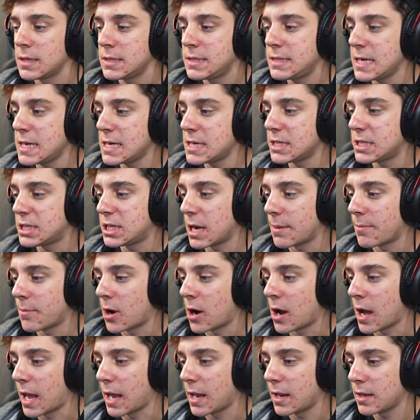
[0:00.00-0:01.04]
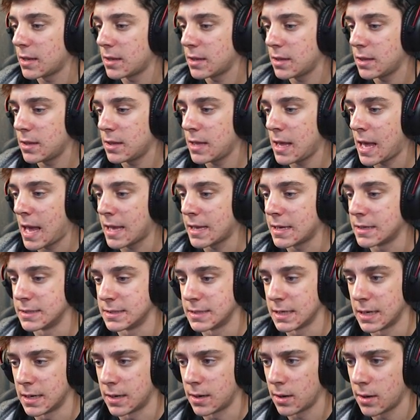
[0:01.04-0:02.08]
Didn't ya, mate? Yeah, you
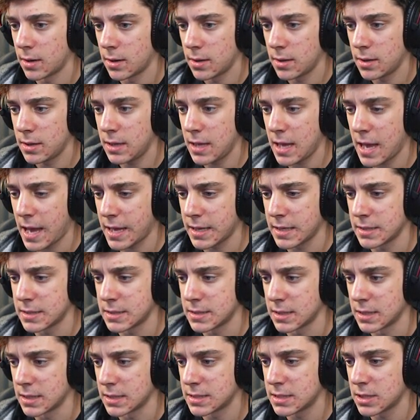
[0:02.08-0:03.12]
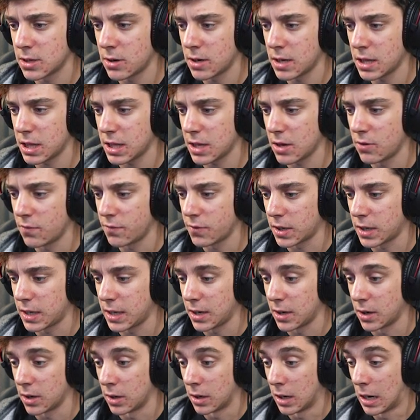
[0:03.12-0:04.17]
did. Yeah, you did. Is there anything over
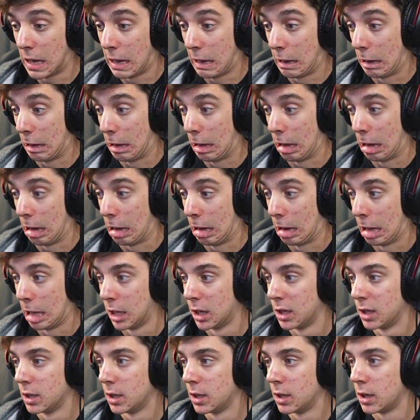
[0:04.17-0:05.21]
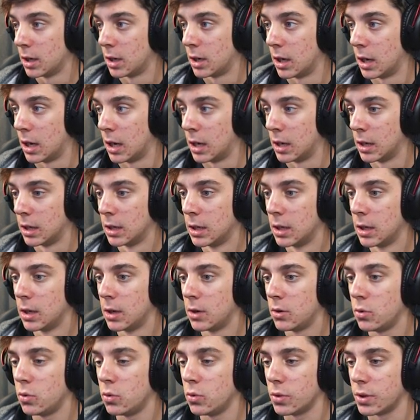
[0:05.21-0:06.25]
here? Huh. Huh.
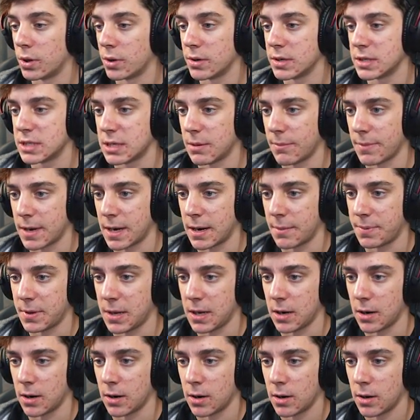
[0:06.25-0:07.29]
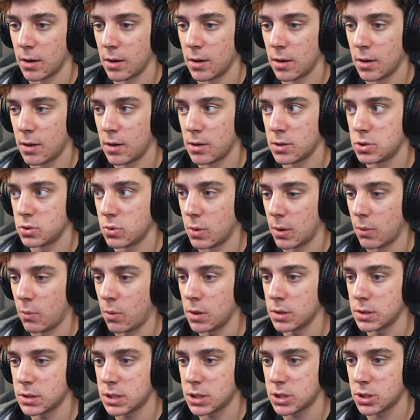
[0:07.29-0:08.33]
Ooh, there is something up here. Do I
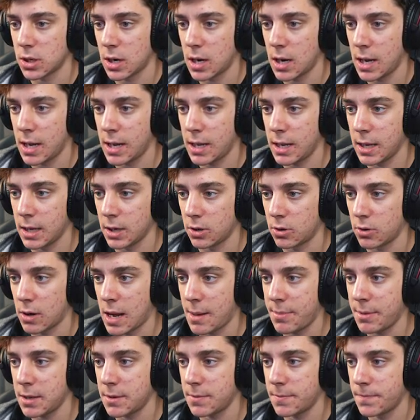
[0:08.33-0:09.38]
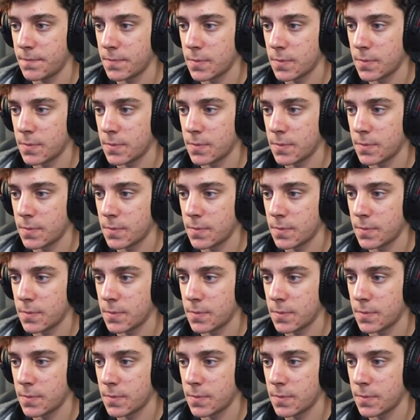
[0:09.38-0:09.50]
want to try and grab it?